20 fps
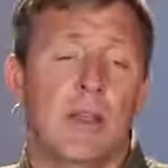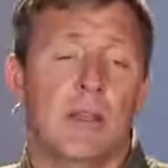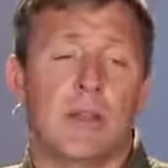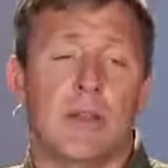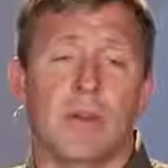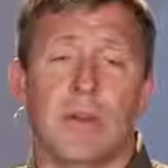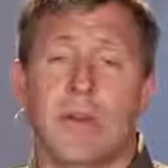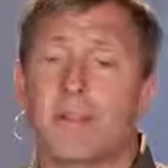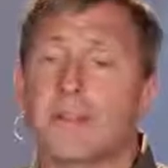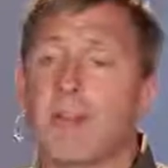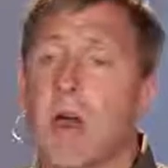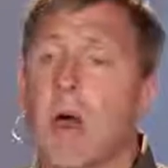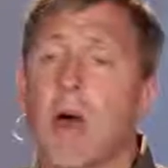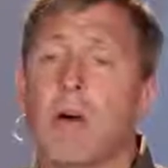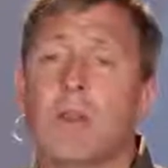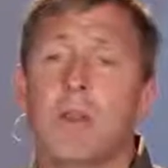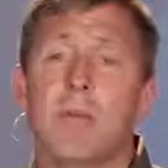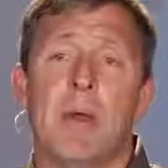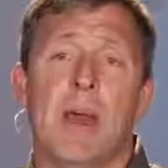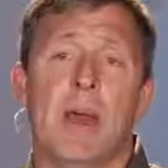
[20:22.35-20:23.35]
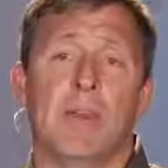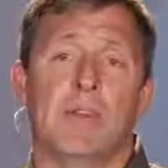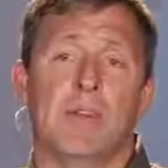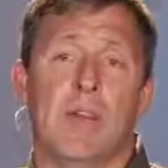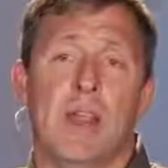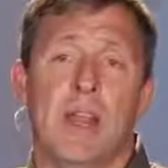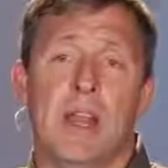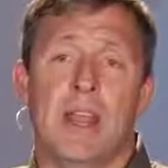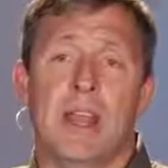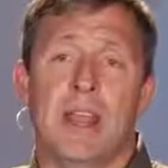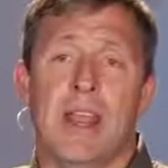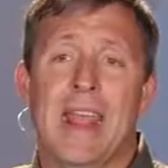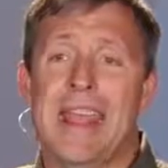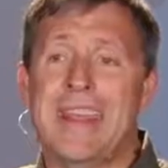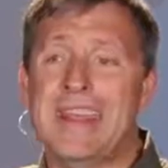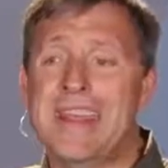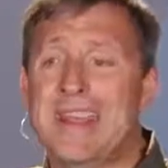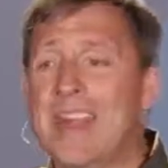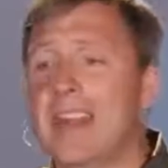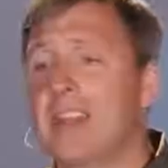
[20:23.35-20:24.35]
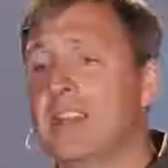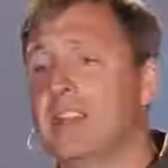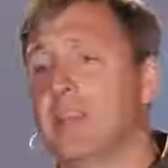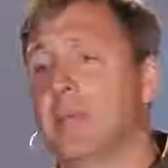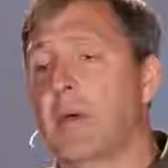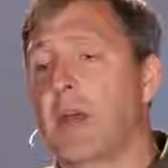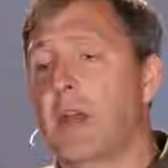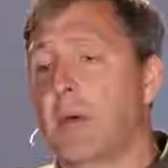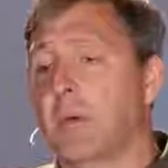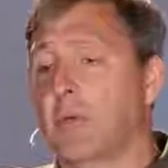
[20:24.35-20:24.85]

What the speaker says: So it's all about training, and then it's about